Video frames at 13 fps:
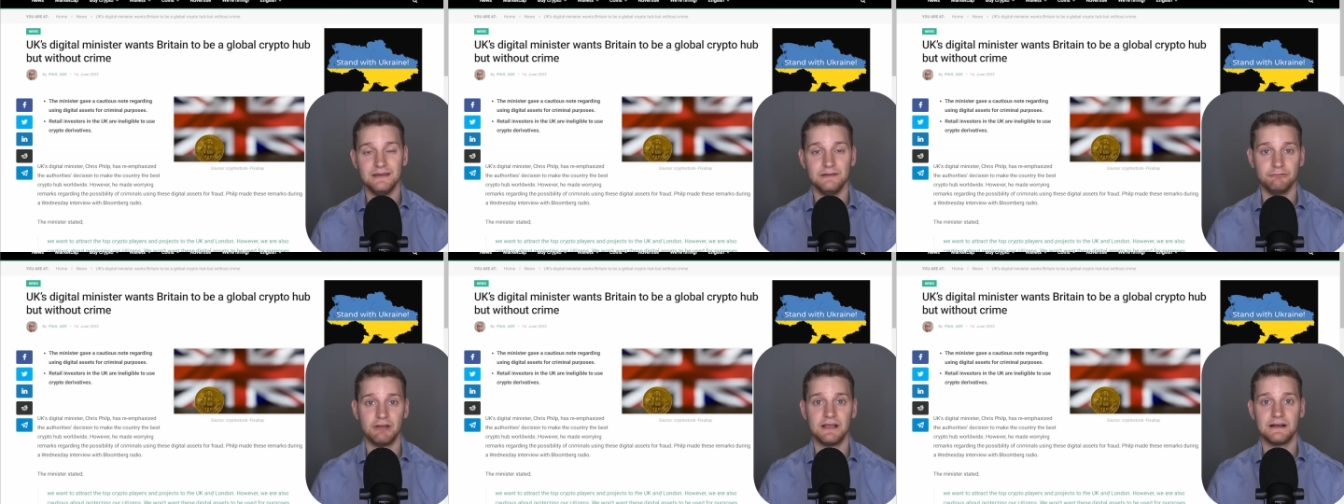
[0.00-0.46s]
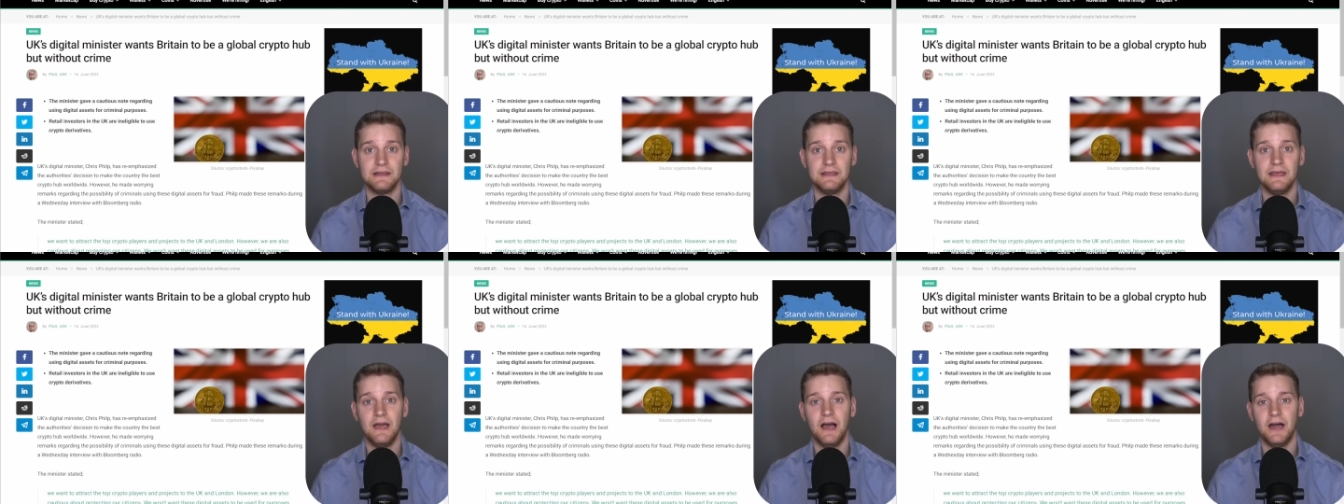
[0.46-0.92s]
And
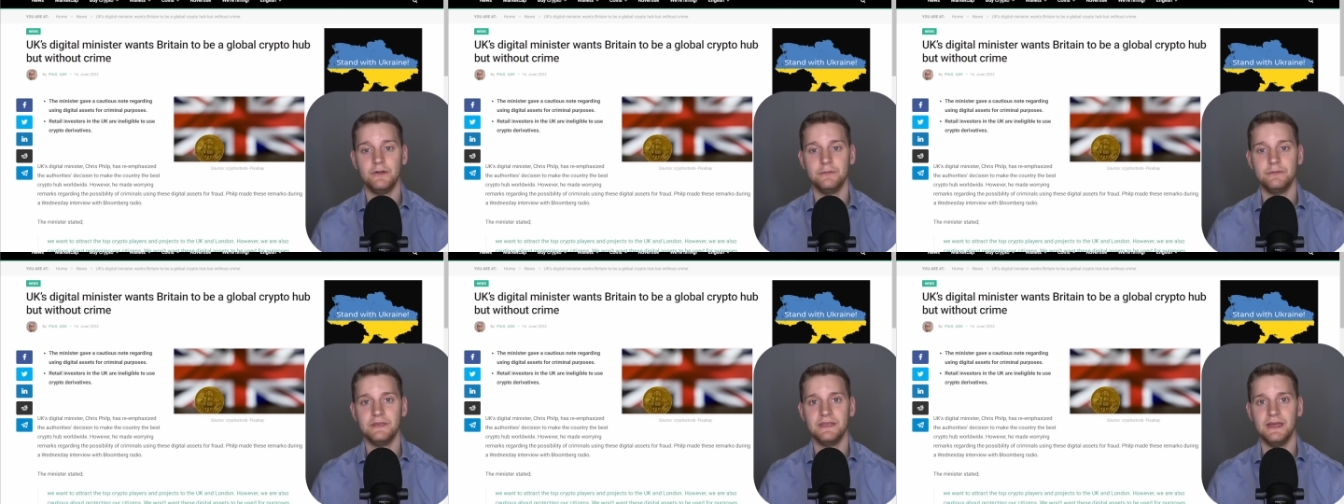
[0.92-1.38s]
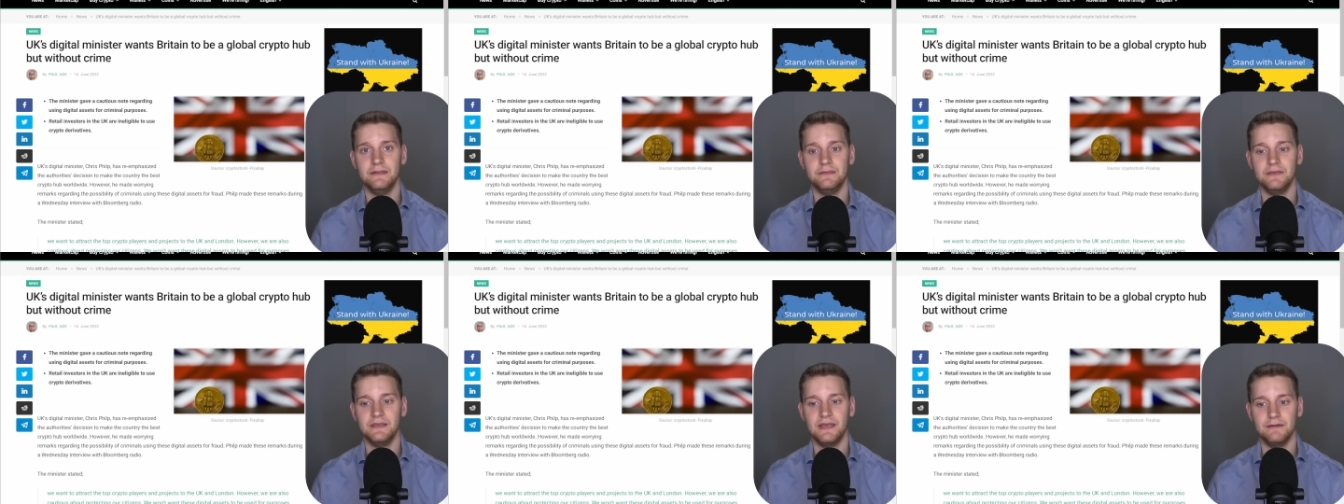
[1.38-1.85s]
frankly, I don't think
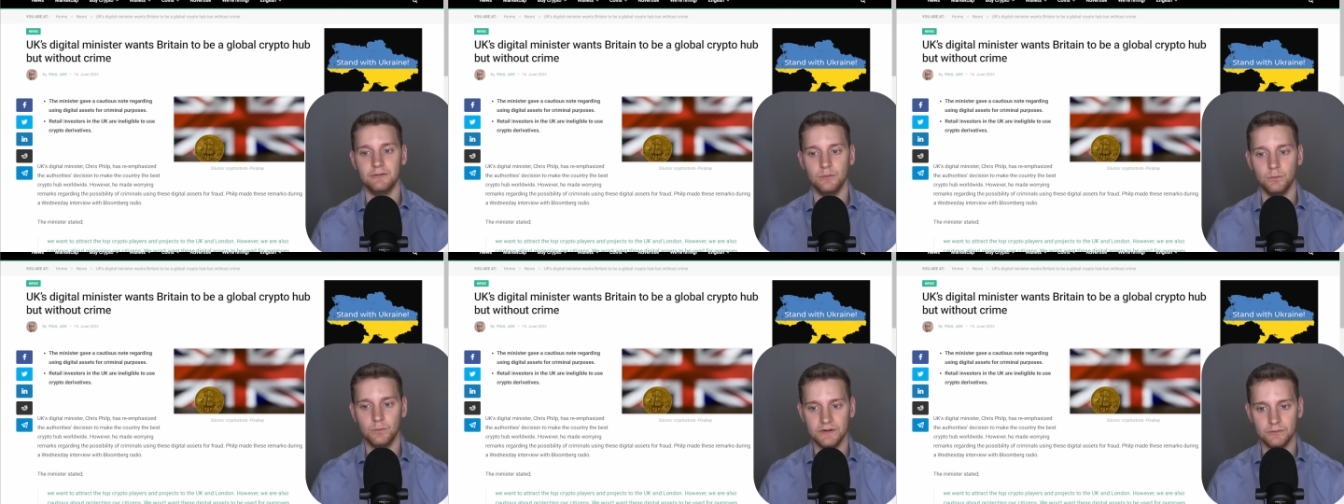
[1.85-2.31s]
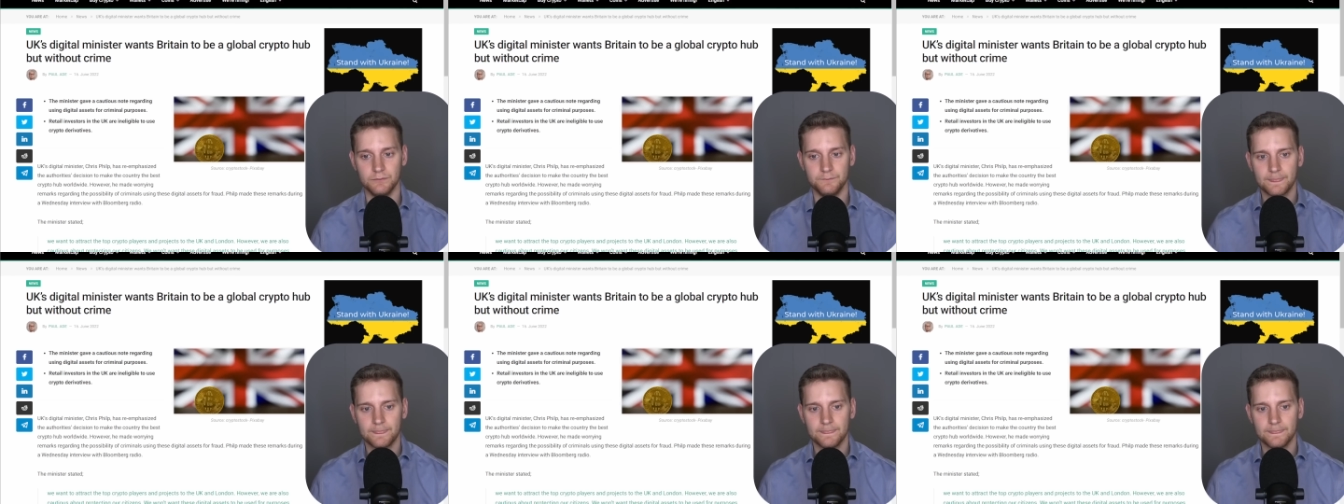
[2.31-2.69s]
anything ever will.